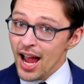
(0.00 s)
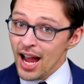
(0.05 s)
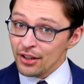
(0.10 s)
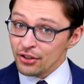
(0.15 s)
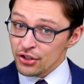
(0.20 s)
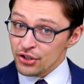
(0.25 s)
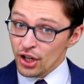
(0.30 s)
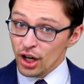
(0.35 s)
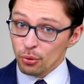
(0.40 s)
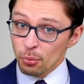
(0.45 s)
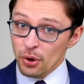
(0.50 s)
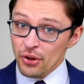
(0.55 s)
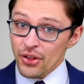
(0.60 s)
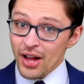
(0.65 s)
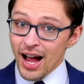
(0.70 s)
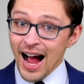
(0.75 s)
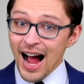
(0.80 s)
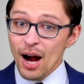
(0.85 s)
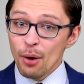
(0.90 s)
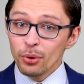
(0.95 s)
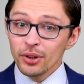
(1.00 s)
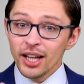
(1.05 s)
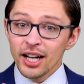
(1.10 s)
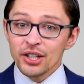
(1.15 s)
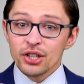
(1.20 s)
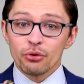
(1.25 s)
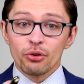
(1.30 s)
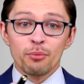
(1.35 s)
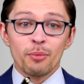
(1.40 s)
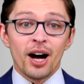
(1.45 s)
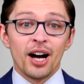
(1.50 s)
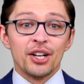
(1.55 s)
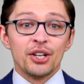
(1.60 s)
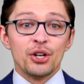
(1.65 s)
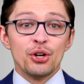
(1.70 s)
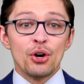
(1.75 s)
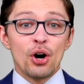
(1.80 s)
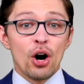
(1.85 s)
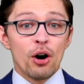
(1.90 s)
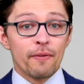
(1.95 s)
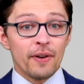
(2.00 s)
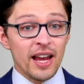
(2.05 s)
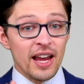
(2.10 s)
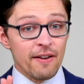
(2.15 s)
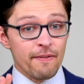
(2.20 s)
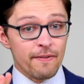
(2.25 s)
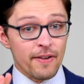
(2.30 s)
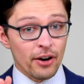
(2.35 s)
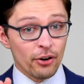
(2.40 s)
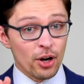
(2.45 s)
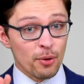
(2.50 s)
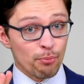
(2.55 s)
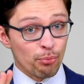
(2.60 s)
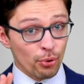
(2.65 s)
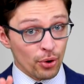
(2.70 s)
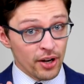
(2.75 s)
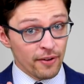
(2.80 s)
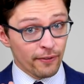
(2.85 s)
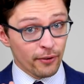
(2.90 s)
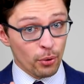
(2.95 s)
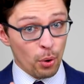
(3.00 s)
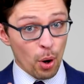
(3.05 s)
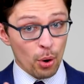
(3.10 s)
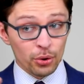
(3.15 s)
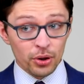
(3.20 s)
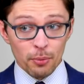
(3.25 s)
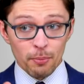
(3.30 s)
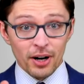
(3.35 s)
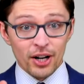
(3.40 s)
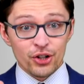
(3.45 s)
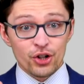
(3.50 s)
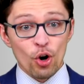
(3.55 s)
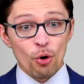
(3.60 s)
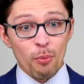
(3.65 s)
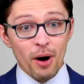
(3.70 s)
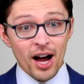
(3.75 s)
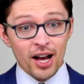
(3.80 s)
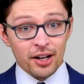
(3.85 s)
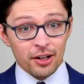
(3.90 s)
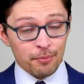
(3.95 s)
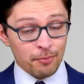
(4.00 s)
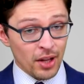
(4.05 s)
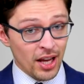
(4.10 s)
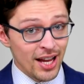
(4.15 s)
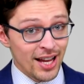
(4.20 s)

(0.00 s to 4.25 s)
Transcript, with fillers: And to start with, I would like to remind you of a very brief quote by Joe Biden.